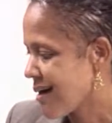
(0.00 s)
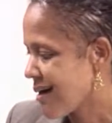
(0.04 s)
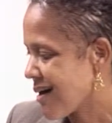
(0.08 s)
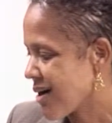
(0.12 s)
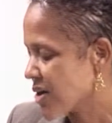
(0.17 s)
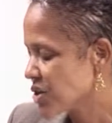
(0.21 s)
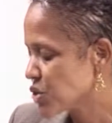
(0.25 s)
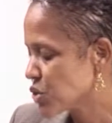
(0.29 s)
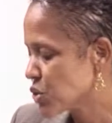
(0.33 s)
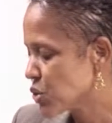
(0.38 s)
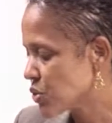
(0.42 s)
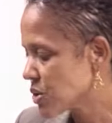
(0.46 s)

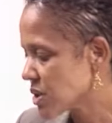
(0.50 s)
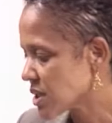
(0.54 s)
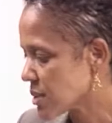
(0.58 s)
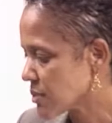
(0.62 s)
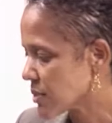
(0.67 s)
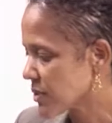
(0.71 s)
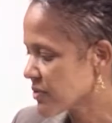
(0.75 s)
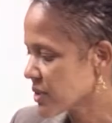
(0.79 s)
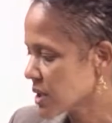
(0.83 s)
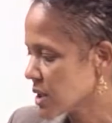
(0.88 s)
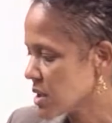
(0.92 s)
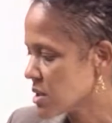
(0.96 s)
undo some
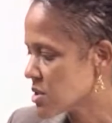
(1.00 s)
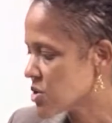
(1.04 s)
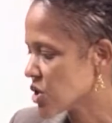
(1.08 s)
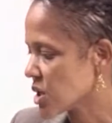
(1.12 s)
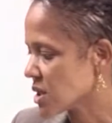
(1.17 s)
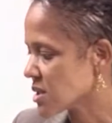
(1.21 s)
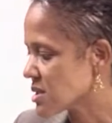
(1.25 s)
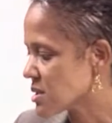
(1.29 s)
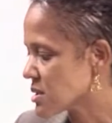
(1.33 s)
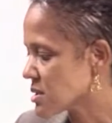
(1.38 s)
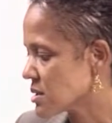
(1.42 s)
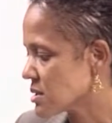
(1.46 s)
of the
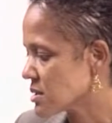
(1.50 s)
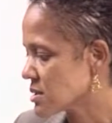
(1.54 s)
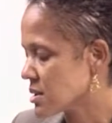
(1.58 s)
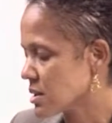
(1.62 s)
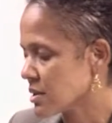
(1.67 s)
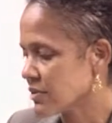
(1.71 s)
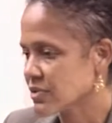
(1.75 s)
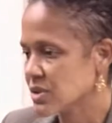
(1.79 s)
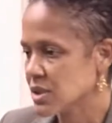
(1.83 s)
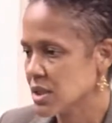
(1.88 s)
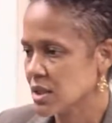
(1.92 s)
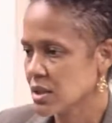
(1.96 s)
injustices that
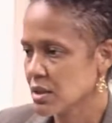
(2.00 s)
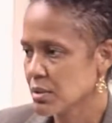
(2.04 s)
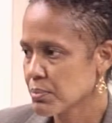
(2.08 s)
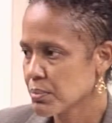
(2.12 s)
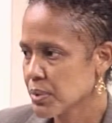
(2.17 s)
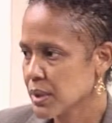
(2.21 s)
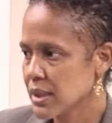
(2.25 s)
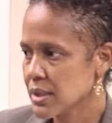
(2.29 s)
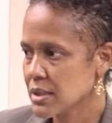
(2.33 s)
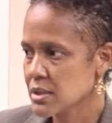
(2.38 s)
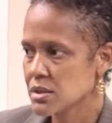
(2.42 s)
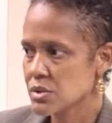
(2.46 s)
have taken
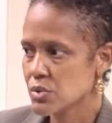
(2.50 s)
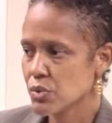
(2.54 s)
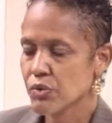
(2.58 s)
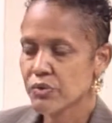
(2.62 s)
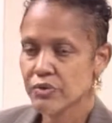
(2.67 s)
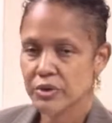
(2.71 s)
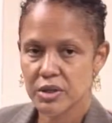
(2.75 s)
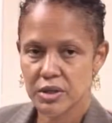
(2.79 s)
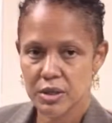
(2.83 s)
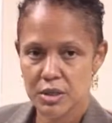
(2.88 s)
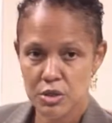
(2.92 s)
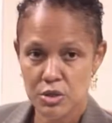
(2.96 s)
place
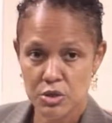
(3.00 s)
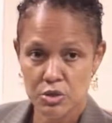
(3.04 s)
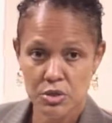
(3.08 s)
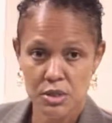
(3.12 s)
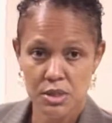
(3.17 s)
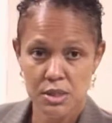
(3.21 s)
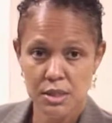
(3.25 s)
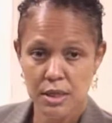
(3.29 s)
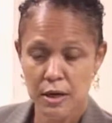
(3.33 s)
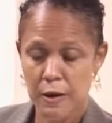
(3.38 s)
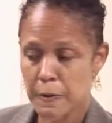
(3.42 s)
over the years.